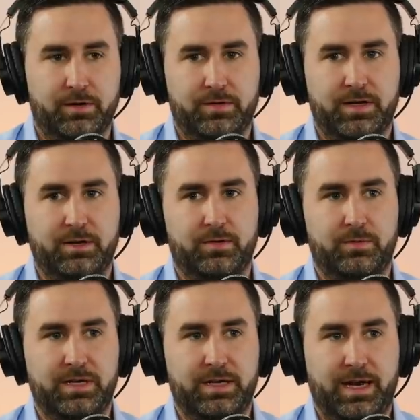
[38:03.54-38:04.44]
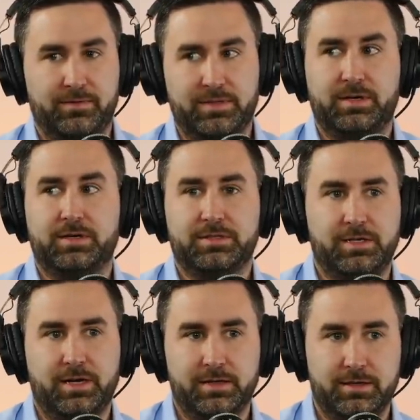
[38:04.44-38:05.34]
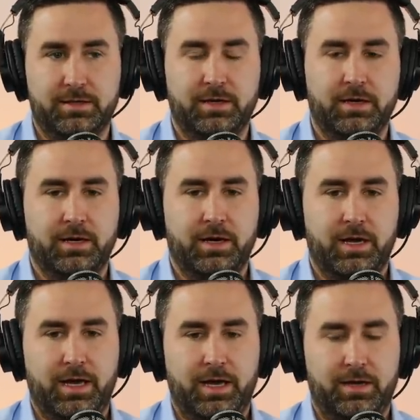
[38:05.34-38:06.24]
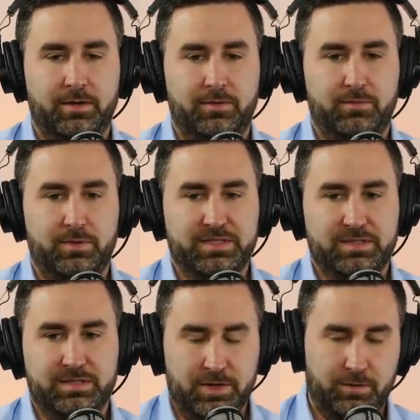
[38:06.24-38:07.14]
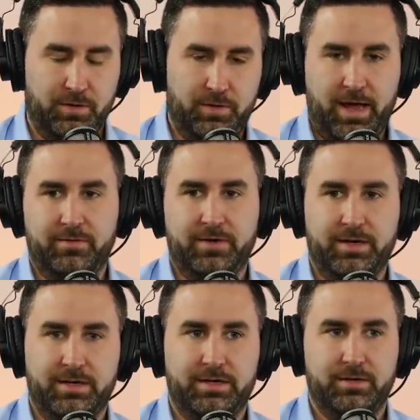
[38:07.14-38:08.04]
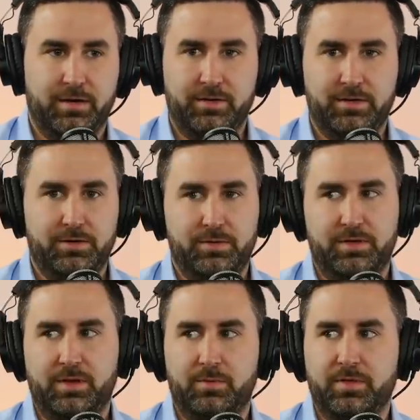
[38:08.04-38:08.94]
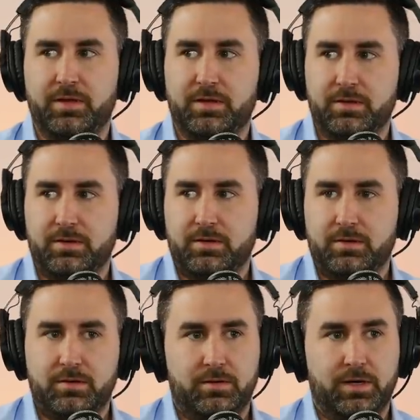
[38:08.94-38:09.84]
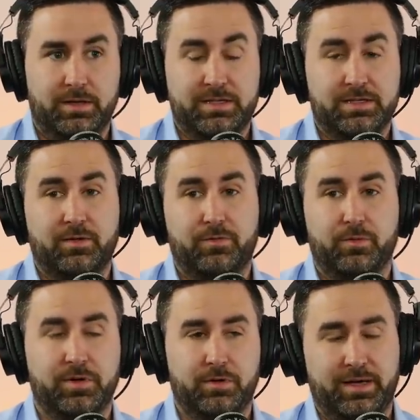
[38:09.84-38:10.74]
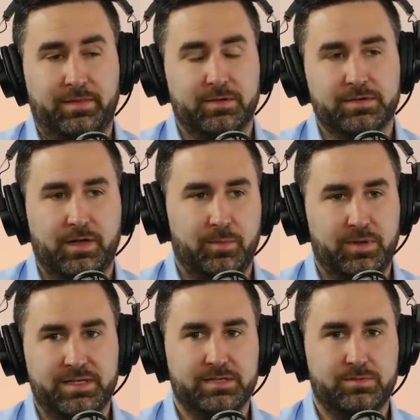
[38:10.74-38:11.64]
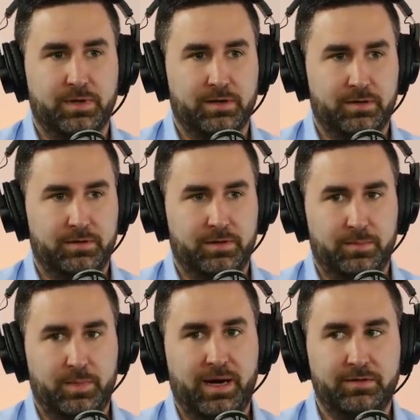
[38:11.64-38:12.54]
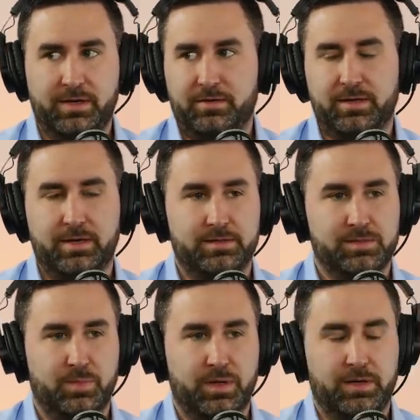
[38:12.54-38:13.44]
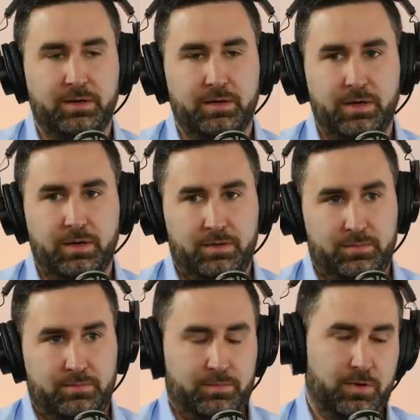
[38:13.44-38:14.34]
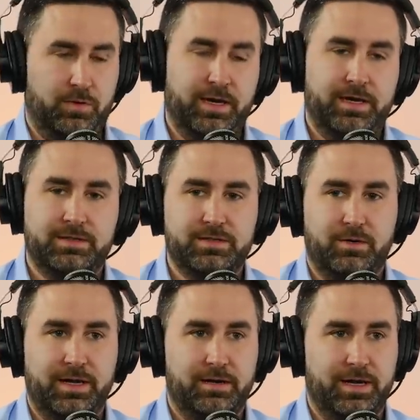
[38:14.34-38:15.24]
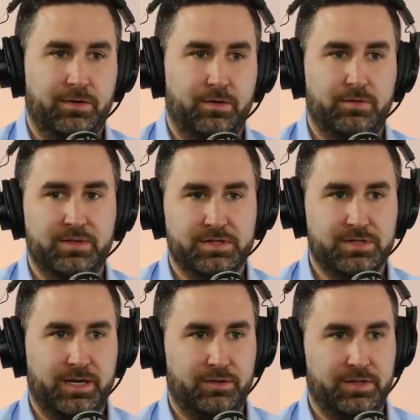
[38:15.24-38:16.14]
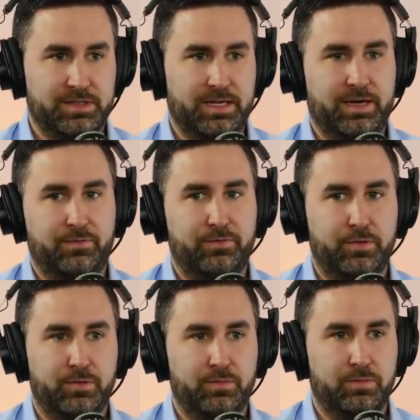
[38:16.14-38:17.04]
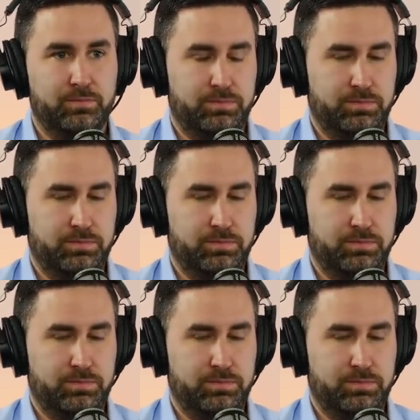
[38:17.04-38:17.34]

healthcare that we haven't touched yet, mm -hmm. and we still don't have any idea how to do anything with it. At least not for real. Like there's a lot of places where they're piloting things, but Okay, so I, I know this child doesn't have food.